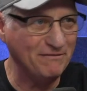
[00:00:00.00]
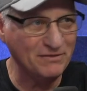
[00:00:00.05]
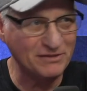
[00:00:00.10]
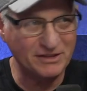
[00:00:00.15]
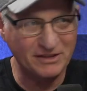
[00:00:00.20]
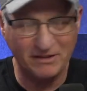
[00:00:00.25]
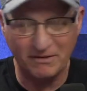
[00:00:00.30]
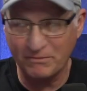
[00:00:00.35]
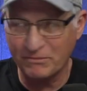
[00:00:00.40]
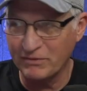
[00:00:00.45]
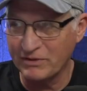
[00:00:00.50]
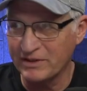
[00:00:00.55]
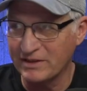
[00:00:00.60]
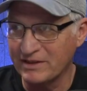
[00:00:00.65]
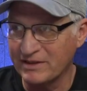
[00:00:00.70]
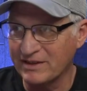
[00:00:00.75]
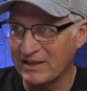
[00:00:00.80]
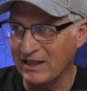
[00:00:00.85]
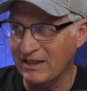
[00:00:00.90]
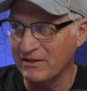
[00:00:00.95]

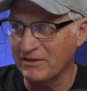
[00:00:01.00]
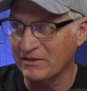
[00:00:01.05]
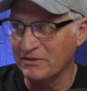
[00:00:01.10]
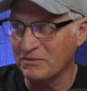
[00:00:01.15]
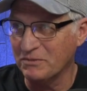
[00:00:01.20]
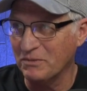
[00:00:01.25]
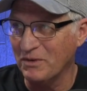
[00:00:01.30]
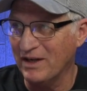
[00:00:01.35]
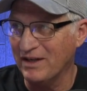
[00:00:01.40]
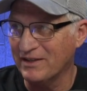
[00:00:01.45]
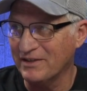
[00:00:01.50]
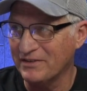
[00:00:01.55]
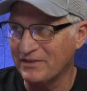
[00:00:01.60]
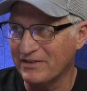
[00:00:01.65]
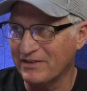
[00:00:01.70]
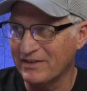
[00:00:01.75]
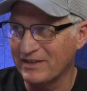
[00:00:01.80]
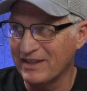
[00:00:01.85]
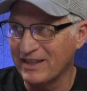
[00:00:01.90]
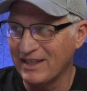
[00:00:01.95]
someone's health,
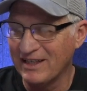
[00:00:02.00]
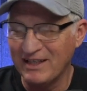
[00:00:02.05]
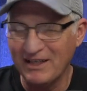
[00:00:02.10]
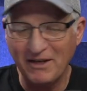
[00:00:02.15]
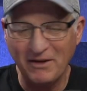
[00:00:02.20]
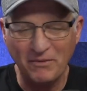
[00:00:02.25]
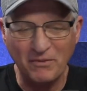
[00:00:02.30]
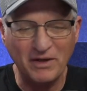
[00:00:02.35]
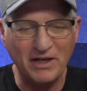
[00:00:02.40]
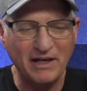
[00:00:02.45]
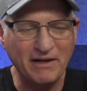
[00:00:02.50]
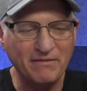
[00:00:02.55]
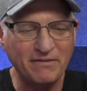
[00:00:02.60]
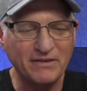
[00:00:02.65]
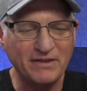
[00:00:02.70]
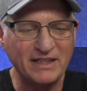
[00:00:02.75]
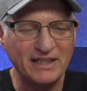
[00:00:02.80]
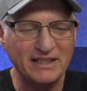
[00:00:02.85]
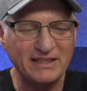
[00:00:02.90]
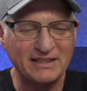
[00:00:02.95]
wealth, whatever
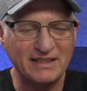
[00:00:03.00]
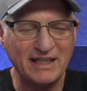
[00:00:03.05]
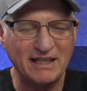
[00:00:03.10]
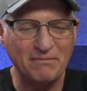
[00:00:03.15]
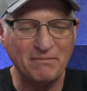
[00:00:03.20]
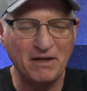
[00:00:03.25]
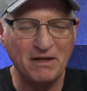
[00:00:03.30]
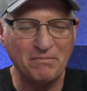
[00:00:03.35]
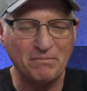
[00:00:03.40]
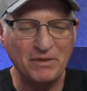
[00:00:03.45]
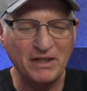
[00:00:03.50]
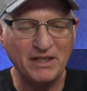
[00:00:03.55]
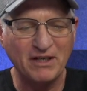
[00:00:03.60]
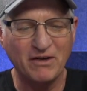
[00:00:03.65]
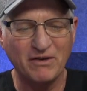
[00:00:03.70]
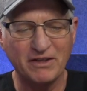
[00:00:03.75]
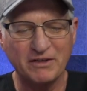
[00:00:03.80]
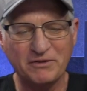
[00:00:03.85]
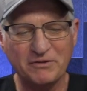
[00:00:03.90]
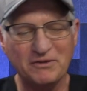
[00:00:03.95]
it is they might be
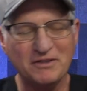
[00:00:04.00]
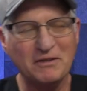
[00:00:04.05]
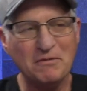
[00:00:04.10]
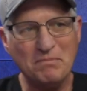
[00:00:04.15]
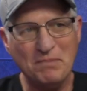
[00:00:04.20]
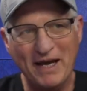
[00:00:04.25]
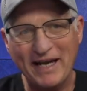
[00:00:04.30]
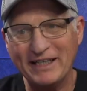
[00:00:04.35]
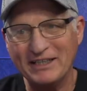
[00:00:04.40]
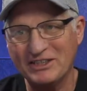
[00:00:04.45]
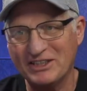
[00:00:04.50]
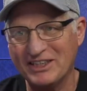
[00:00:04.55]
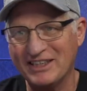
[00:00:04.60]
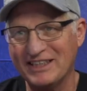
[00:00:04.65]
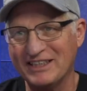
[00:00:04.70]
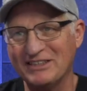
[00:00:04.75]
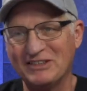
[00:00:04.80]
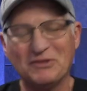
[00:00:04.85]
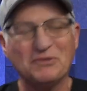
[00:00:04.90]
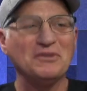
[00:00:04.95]
going through, and the patient
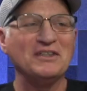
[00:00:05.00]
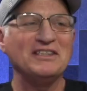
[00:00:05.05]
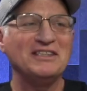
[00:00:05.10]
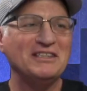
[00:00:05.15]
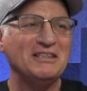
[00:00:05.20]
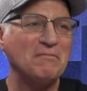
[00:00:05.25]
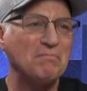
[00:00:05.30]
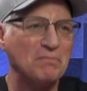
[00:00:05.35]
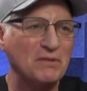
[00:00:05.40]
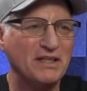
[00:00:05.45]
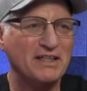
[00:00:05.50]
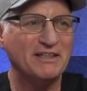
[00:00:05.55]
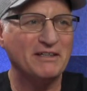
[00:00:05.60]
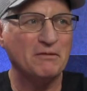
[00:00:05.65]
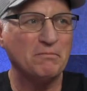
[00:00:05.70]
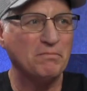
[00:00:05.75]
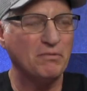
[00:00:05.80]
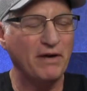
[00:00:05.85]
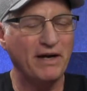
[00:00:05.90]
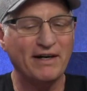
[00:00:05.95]
is the recipient of your
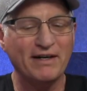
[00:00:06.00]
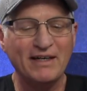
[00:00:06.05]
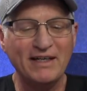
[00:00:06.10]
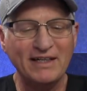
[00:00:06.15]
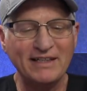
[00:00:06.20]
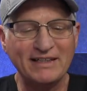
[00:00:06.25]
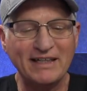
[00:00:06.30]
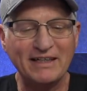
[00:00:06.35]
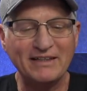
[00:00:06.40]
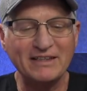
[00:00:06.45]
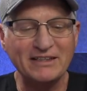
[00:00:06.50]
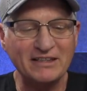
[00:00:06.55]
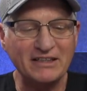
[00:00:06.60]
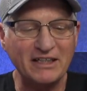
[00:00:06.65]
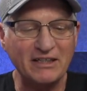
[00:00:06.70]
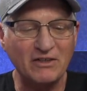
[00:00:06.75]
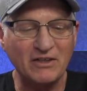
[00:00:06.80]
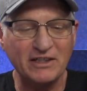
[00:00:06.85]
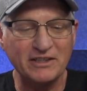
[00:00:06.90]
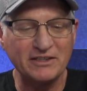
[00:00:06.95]
prayer. Now, this
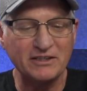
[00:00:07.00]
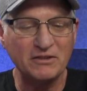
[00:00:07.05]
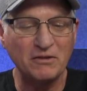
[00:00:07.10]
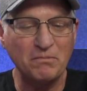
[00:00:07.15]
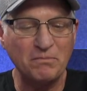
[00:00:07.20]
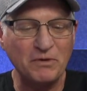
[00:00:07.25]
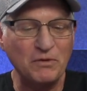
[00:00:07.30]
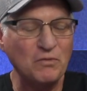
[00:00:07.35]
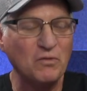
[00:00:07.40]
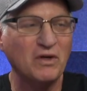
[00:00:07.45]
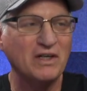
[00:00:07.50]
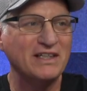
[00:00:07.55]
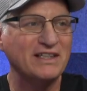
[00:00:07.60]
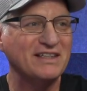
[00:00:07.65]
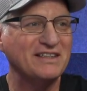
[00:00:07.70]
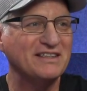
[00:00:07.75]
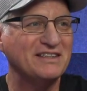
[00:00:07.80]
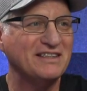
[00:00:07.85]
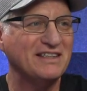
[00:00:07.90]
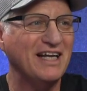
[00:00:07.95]
can also be one and
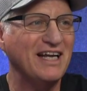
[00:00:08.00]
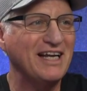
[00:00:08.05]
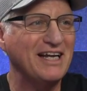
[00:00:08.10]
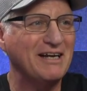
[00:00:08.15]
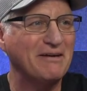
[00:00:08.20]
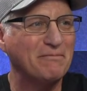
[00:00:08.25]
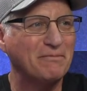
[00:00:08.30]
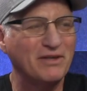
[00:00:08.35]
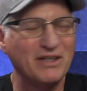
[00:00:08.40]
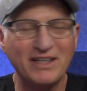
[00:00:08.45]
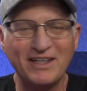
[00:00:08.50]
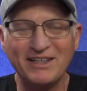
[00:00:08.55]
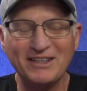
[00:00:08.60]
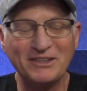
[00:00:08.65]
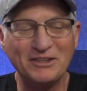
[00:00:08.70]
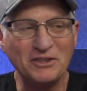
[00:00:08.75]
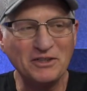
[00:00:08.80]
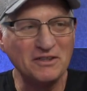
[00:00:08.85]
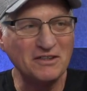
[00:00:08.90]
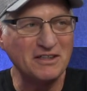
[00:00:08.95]
the same.
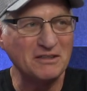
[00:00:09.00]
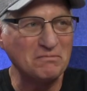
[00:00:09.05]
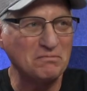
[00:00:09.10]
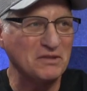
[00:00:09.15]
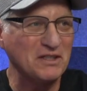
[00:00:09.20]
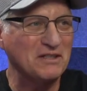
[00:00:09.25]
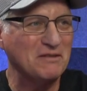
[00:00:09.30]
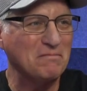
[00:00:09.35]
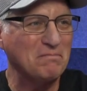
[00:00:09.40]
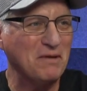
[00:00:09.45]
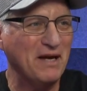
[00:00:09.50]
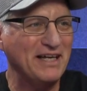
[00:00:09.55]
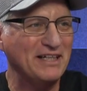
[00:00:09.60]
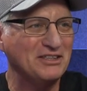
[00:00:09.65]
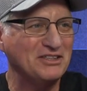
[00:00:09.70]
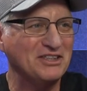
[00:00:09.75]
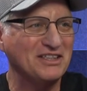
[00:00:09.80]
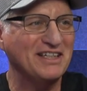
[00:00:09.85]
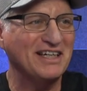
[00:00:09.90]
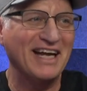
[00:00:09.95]
You could be the
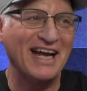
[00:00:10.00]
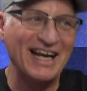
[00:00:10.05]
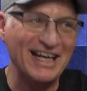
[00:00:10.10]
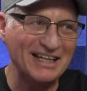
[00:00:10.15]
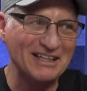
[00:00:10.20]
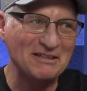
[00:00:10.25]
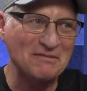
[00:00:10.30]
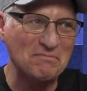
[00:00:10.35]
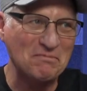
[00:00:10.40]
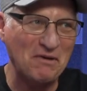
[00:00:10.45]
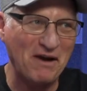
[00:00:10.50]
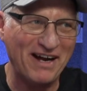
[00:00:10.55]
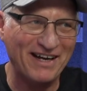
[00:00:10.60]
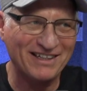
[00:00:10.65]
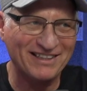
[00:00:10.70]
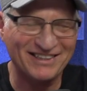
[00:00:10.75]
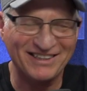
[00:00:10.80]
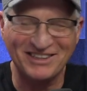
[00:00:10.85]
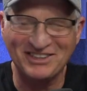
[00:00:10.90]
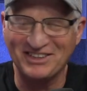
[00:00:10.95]
patient and the
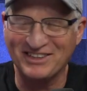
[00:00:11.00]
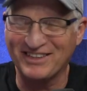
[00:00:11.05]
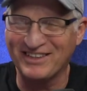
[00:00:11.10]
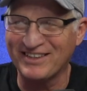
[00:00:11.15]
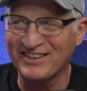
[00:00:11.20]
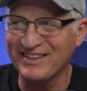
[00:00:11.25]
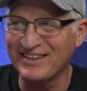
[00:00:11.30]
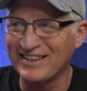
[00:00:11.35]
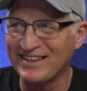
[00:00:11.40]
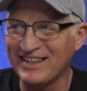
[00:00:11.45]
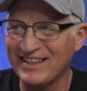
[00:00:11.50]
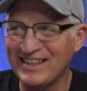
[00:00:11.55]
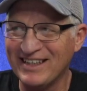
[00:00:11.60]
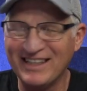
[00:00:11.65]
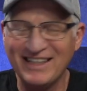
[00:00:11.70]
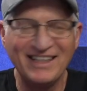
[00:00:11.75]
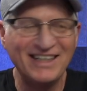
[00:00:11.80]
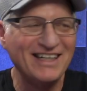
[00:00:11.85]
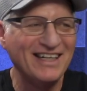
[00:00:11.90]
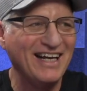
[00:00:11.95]
practitioner.
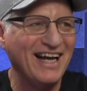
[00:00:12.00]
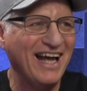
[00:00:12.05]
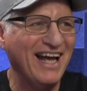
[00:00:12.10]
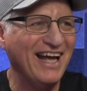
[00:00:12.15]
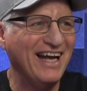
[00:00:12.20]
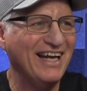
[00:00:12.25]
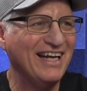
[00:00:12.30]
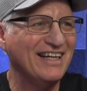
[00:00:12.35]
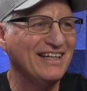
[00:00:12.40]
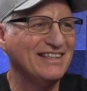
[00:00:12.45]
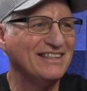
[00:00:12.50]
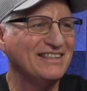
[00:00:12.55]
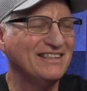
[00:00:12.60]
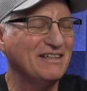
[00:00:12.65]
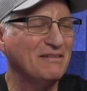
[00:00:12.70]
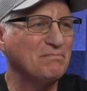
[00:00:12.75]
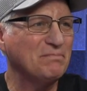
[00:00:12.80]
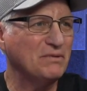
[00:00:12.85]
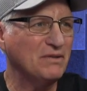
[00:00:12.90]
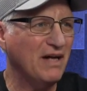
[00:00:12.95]
True. And
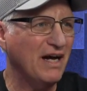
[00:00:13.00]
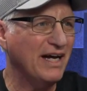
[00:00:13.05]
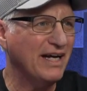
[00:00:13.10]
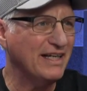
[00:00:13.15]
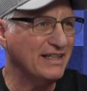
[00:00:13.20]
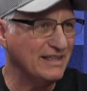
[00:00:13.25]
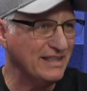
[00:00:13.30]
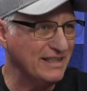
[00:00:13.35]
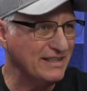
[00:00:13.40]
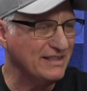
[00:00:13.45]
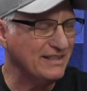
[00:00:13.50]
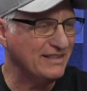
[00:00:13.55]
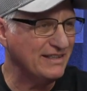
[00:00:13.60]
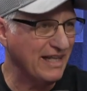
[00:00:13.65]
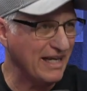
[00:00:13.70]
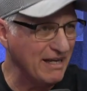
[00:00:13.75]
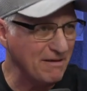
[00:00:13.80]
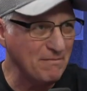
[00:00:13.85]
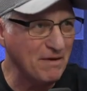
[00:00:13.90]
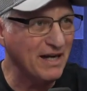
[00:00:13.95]
applying these
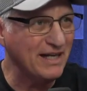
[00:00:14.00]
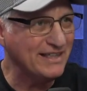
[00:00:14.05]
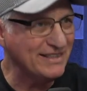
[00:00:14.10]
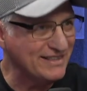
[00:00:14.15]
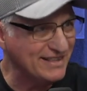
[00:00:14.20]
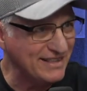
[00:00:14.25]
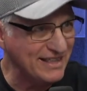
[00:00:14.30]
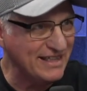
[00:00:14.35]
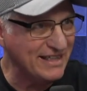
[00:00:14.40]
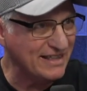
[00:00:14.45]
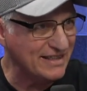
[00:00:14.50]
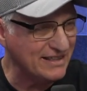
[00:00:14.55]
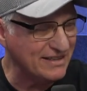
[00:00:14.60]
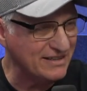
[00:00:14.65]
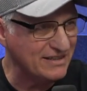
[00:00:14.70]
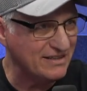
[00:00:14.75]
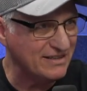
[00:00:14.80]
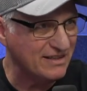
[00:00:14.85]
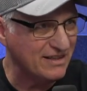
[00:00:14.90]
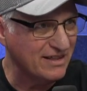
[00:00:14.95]
same
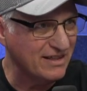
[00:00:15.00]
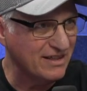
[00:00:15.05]
ideas